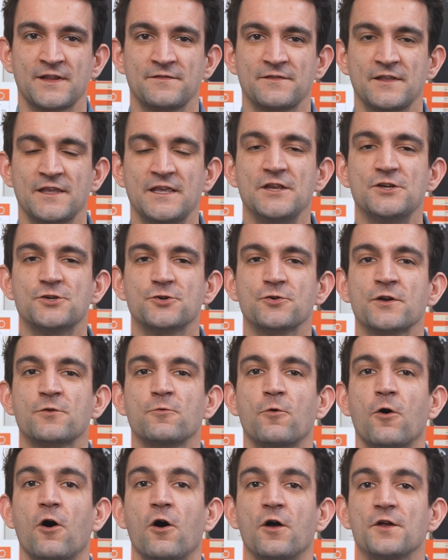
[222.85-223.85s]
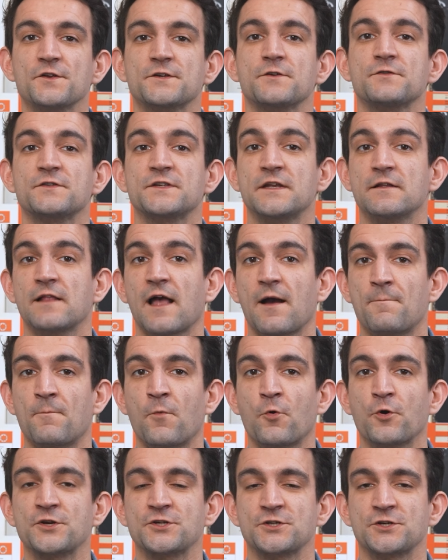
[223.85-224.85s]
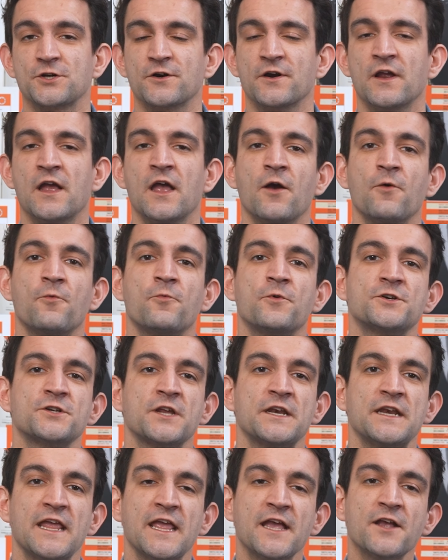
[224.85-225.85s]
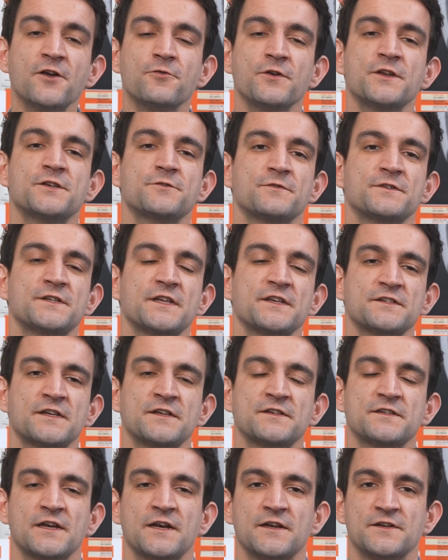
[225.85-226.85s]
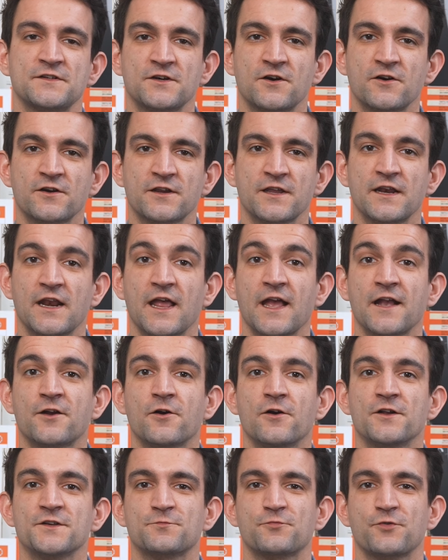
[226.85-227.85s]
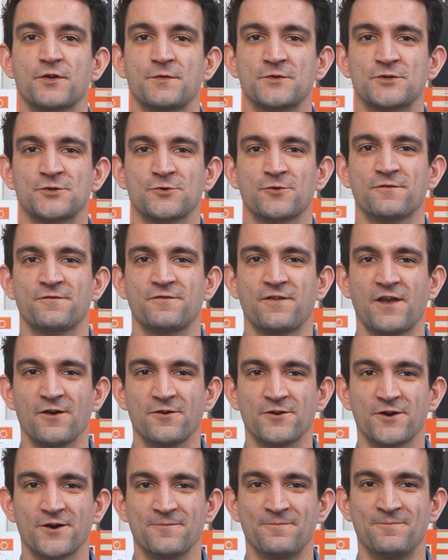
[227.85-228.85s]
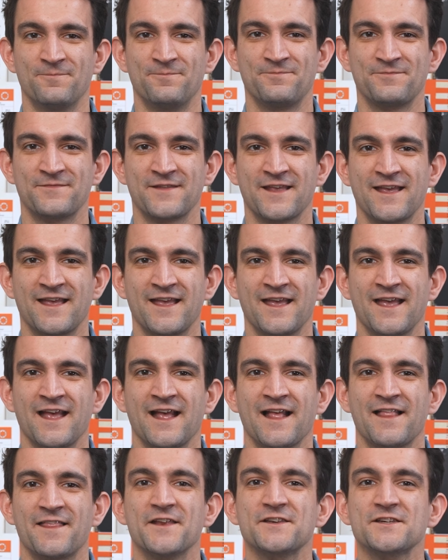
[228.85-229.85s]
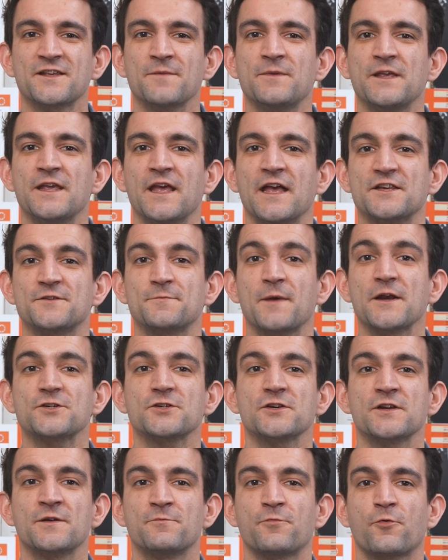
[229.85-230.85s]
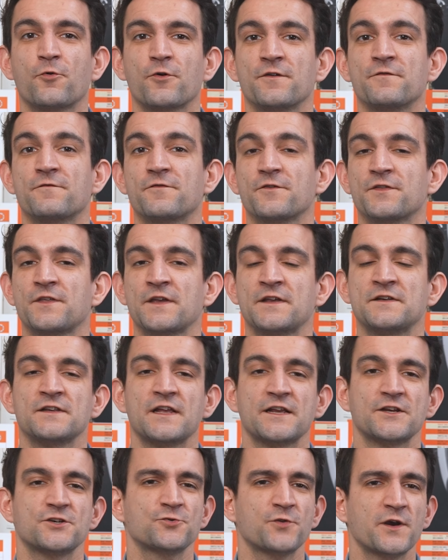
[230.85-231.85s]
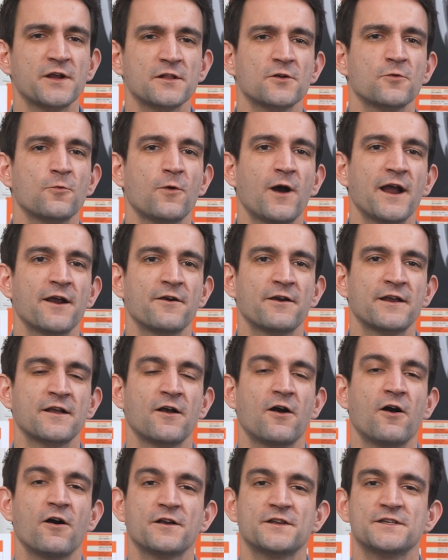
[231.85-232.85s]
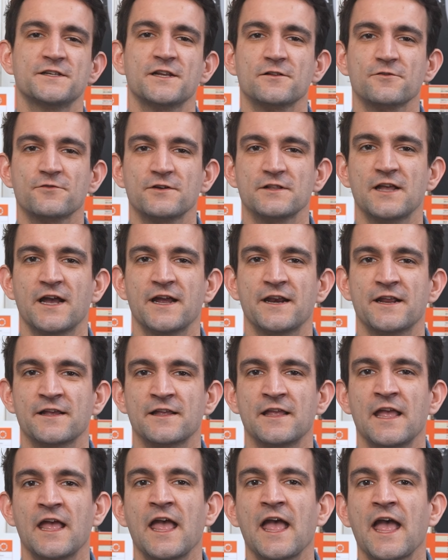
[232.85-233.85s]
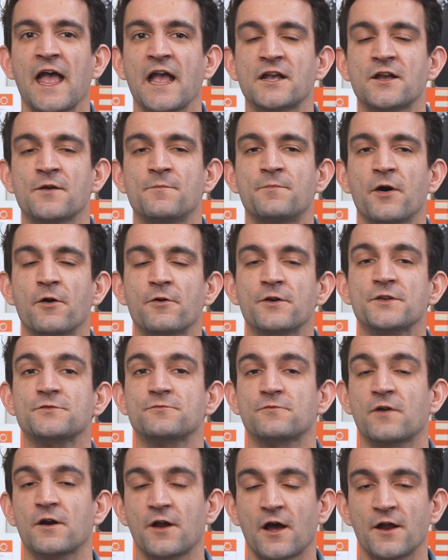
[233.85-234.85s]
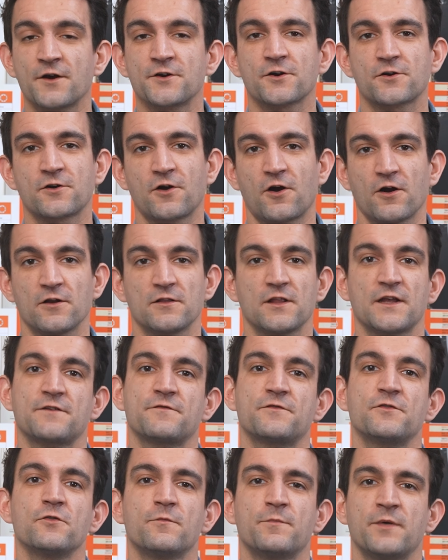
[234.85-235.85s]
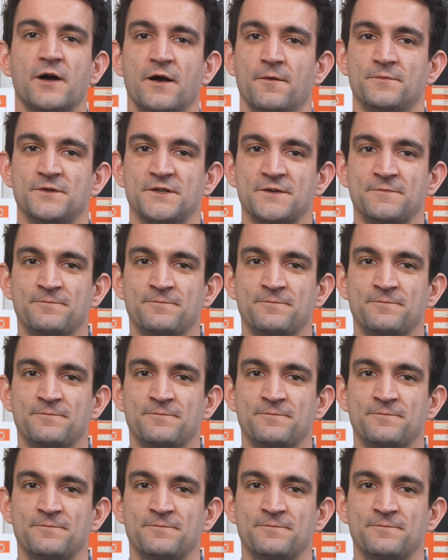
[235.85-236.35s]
The heat shrink will also seal out moisture, which can increase resistance in the circuit and cause premature failure. This can be especially important for things like trailer wiring, auxiliary lighting, and components run under car, like fuel pumps.